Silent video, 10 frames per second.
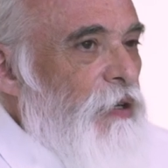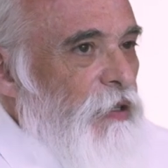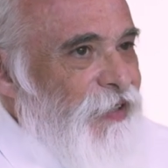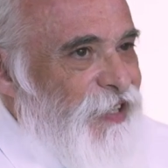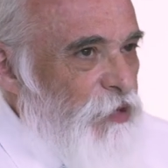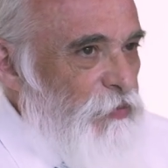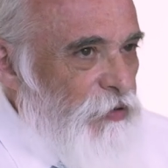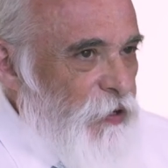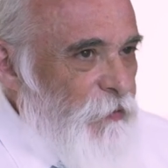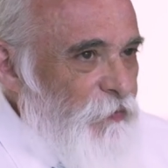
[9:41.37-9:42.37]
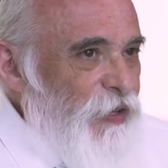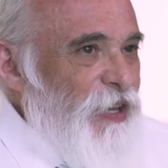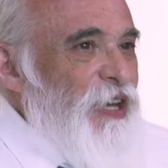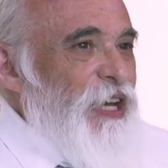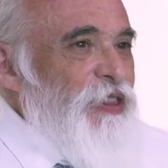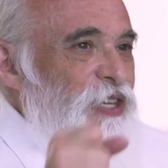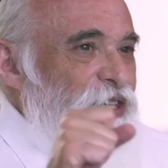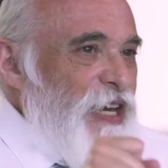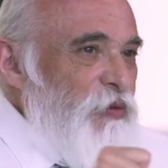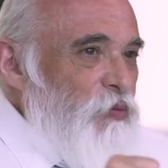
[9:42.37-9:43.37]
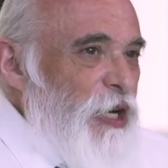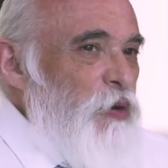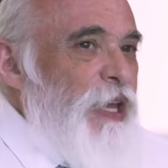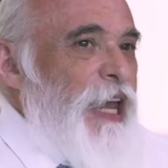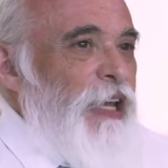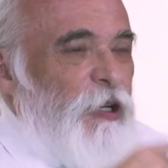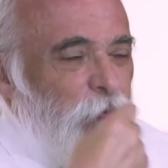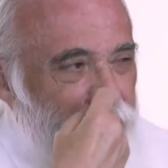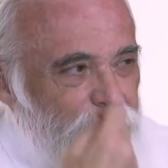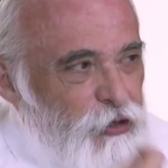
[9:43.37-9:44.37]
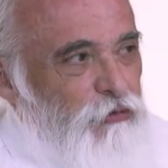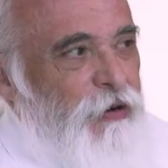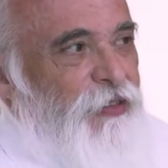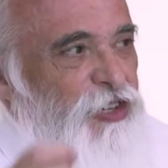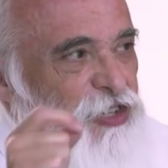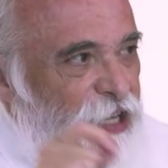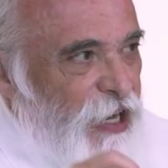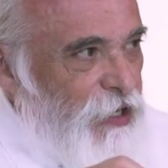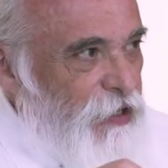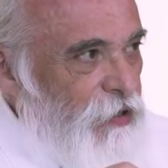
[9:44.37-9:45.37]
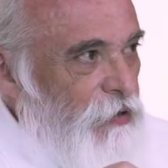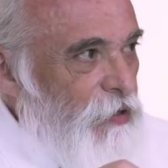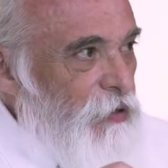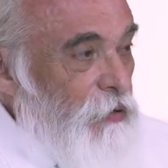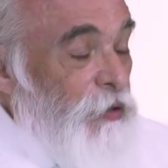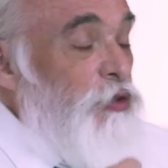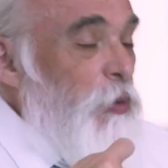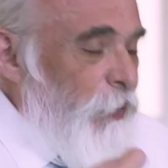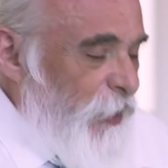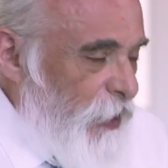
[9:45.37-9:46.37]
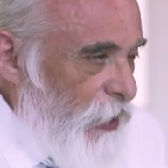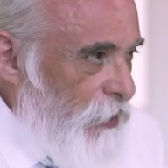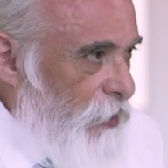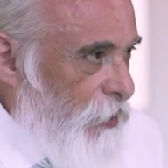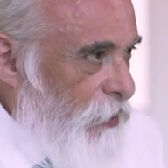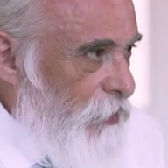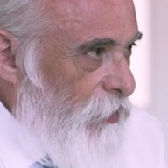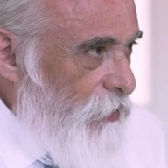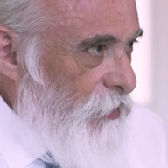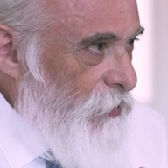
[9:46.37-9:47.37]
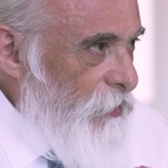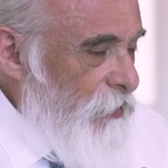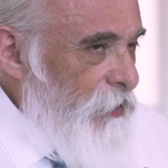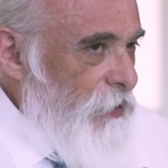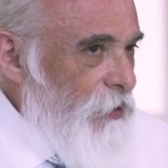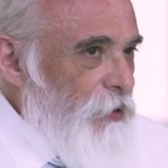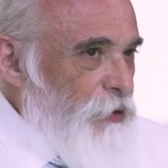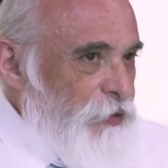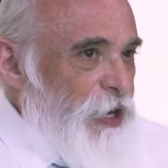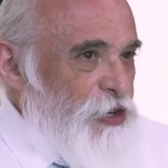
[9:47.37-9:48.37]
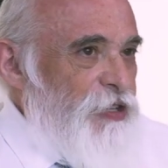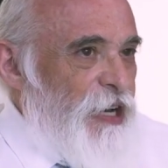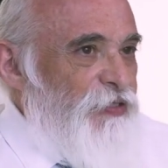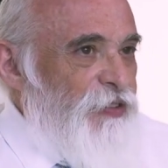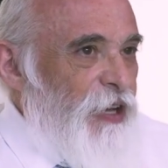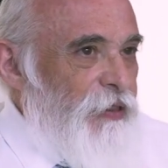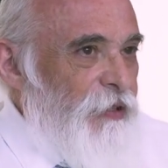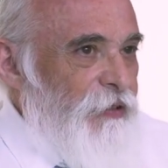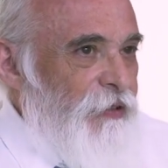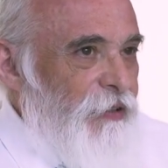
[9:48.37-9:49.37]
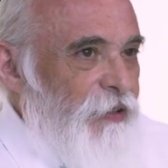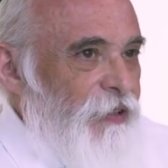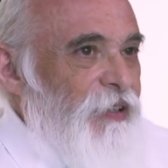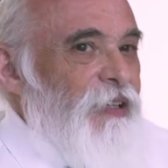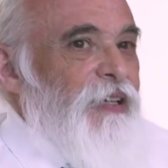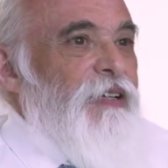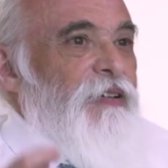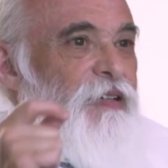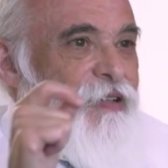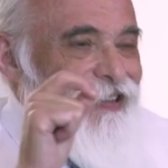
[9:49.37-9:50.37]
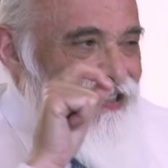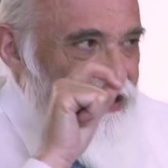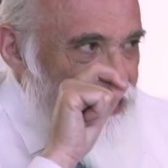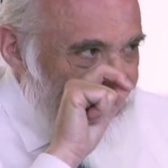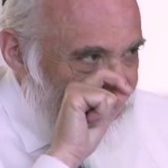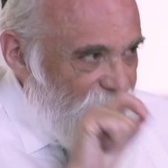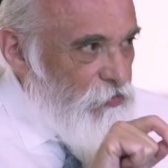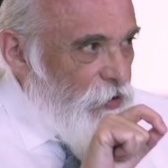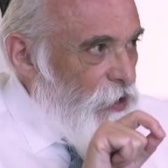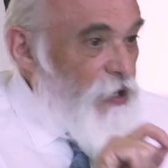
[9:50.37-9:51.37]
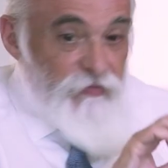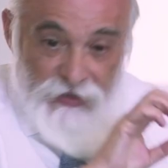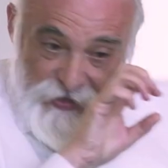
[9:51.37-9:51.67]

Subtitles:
In summary, in the same way we cannot picture or understand or duplicate creation out of nothing, similarly, the